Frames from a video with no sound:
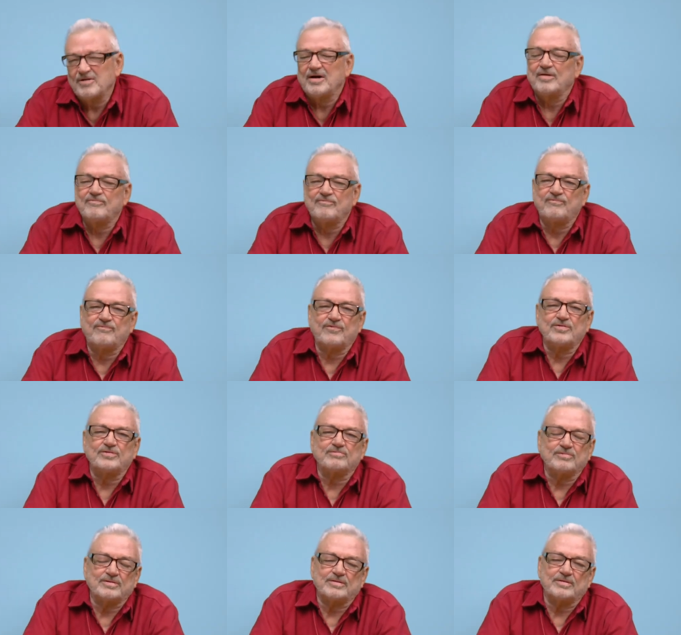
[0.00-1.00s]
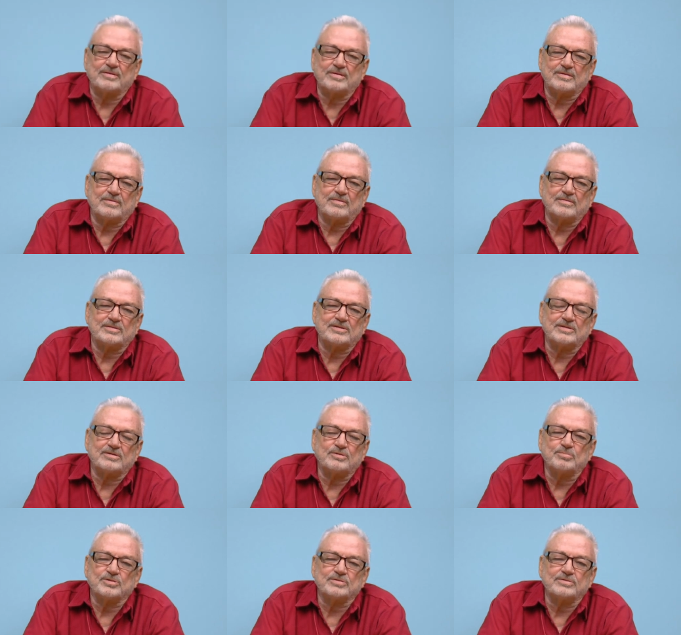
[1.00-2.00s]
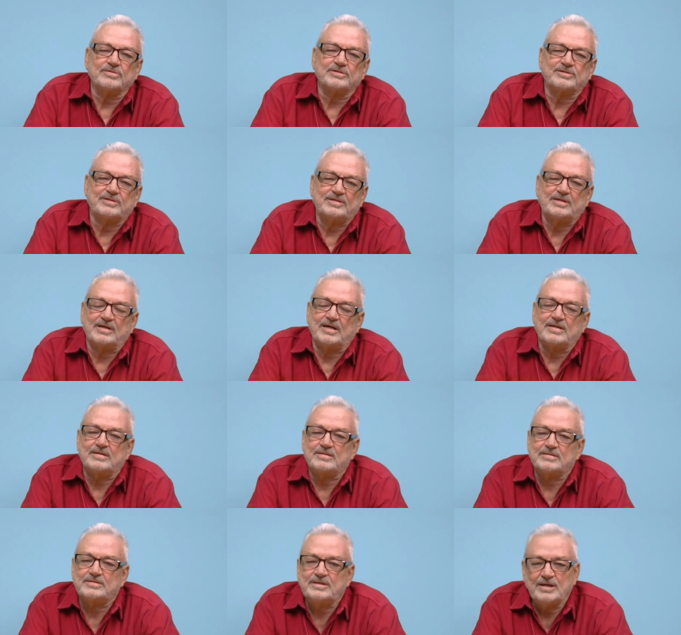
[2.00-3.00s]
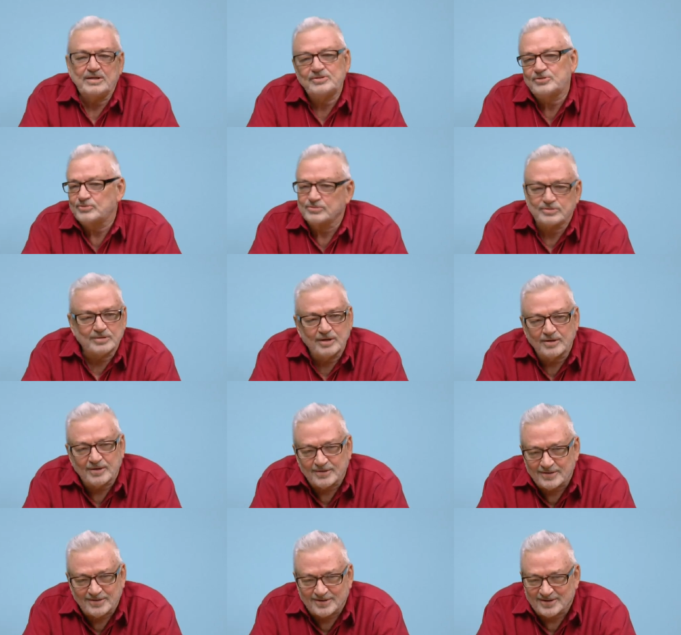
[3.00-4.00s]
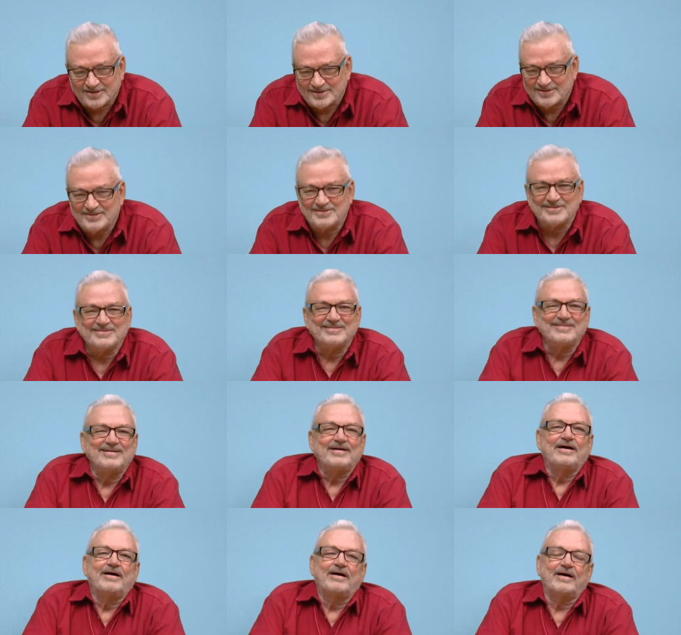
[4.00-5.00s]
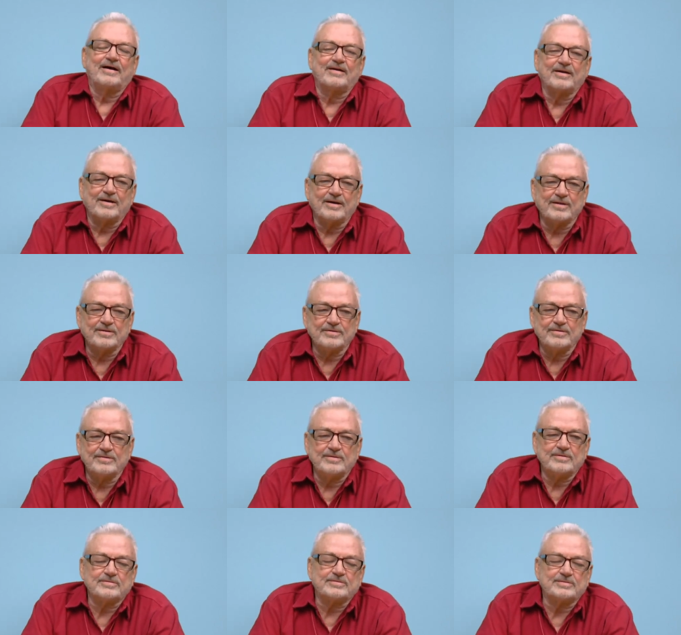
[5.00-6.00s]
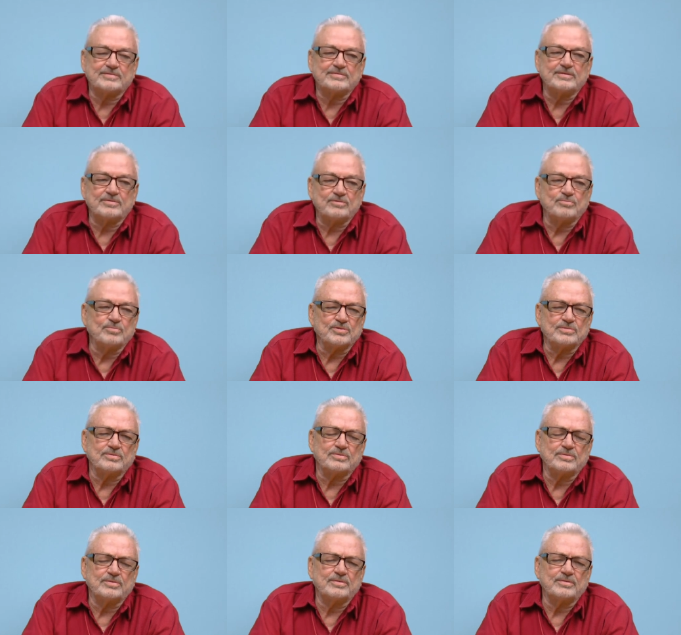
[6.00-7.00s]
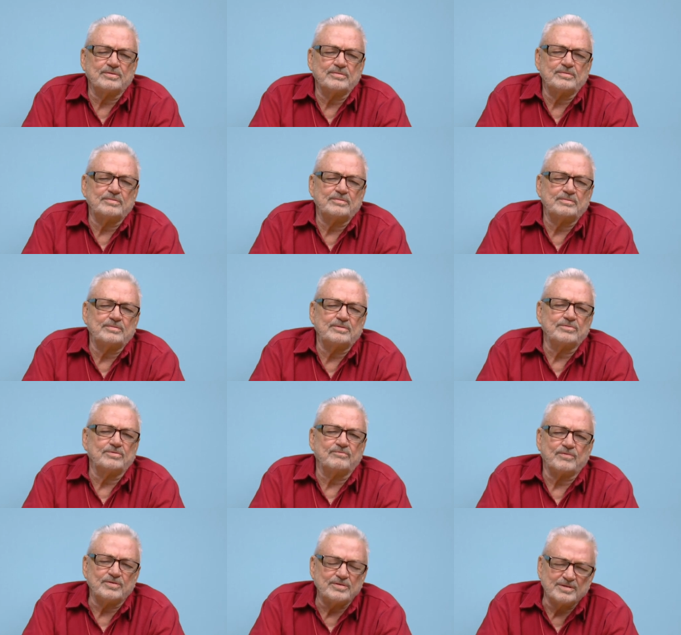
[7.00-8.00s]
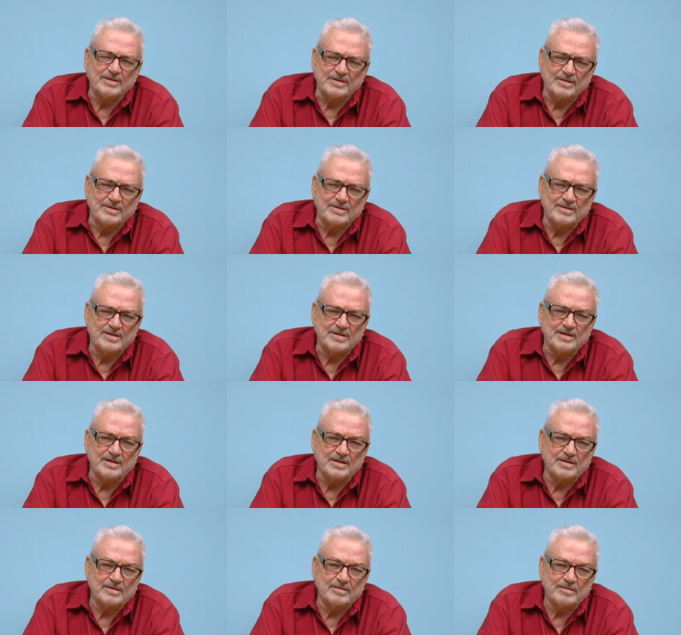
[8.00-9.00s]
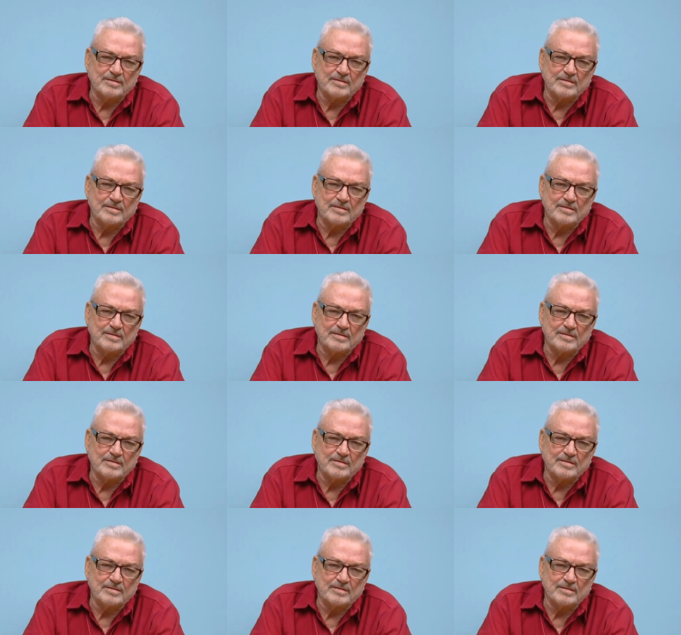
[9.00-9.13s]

When I first went there, they called it Central Missouri State Teachers College. And now then it is Central Missouri University, I think.